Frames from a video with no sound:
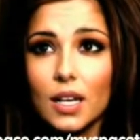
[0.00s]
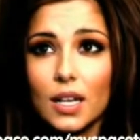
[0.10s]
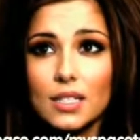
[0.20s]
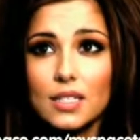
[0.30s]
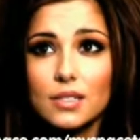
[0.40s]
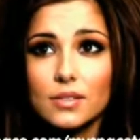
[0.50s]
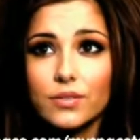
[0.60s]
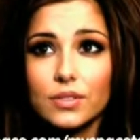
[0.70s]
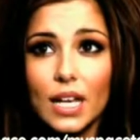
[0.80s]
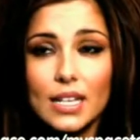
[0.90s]
it's
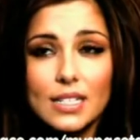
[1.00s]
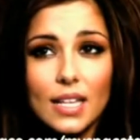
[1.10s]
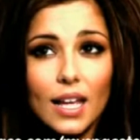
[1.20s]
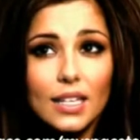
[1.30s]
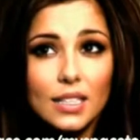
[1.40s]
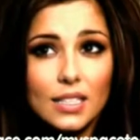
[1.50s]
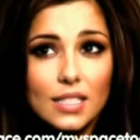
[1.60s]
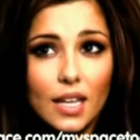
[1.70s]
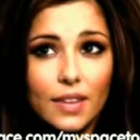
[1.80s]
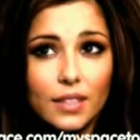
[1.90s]
nicer and
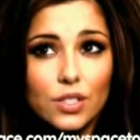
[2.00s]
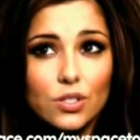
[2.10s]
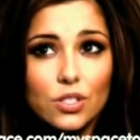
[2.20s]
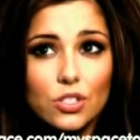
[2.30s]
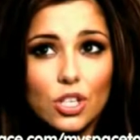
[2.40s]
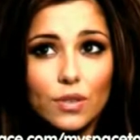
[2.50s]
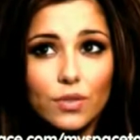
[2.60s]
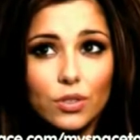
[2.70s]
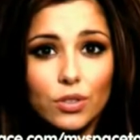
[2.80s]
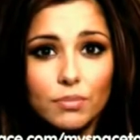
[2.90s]
easier than using
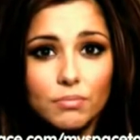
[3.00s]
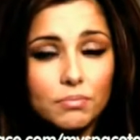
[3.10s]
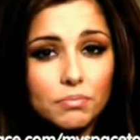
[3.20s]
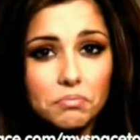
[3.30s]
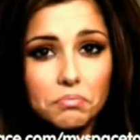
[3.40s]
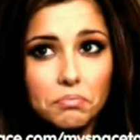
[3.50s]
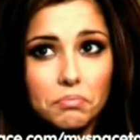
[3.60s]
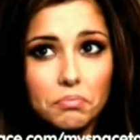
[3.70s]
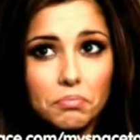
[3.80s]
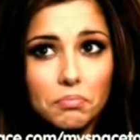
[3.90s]
shaving cream.
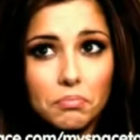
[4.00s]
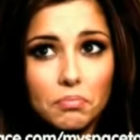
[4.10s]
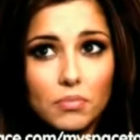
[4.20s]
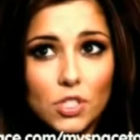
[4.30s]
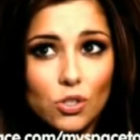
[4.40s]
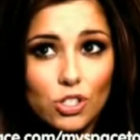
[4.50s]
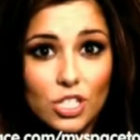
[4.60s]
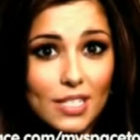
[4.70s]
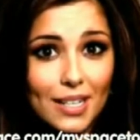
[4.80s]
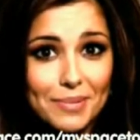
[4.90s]
So
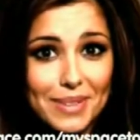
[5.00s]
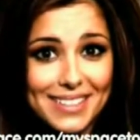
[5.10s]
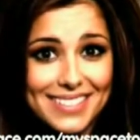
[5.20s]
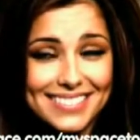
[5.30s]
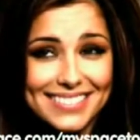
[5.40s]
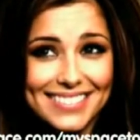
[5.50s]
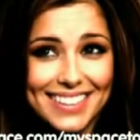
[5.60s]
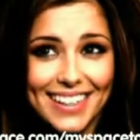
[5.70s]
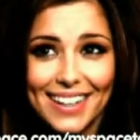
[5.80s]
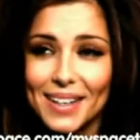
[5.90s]
she tells me.
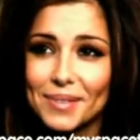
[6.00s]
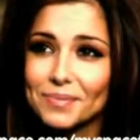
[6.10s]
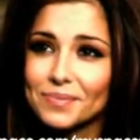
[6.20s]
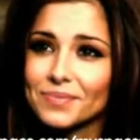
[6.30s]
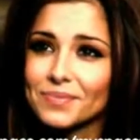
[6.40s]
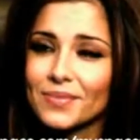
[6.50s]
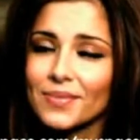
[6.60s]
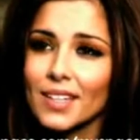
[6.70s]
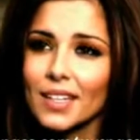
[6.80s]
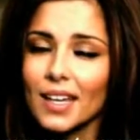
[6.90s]
Any
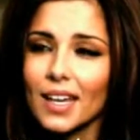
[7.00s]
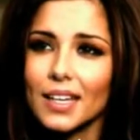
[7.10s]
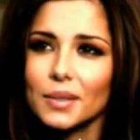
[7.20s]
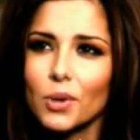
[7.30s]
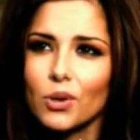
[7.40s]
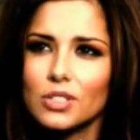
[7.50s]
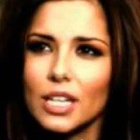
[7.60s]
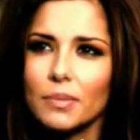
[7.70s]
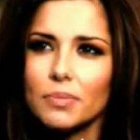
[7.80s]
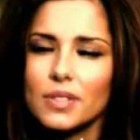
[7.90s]
more
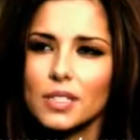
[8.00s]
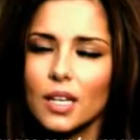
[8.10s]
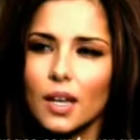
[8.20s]
tips?